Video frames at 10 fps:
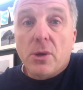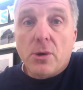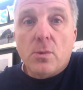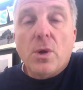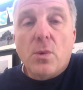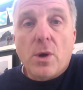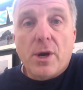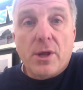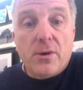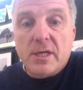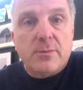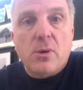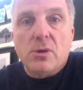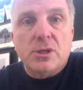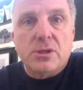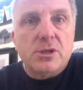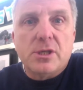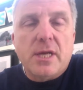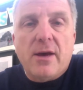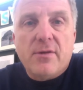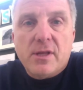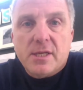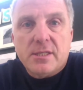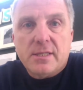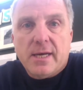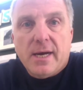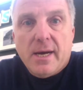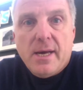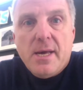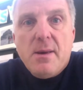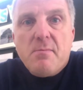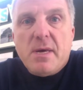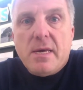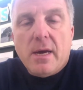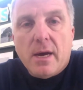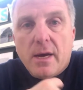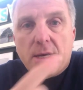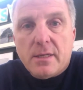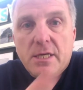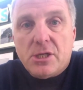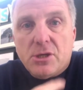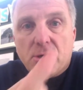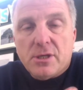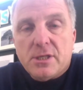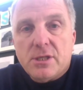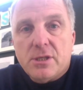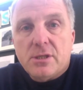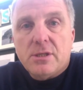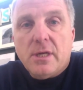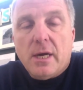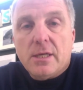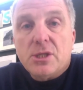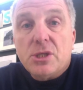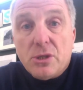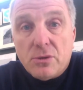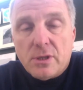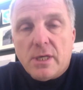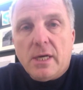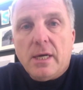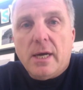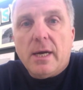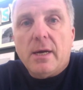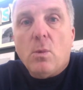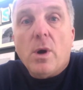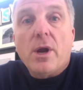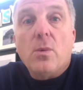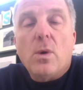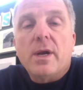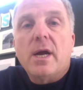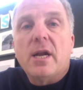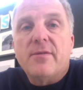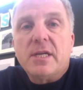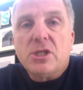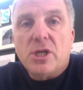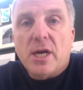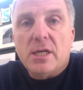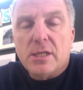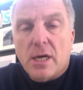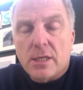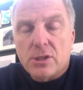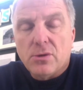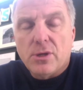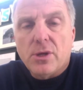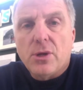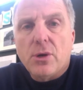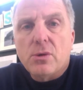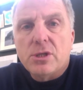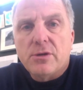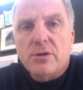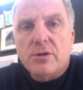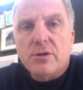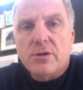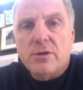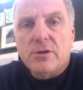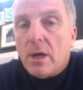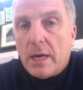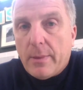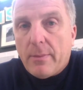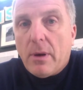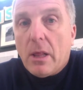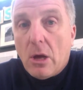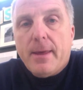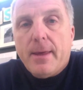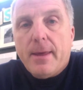learn with one another, as opposed to just having this be a teacher-student one-on-one kind of exchange. So the notion of community will come up a lot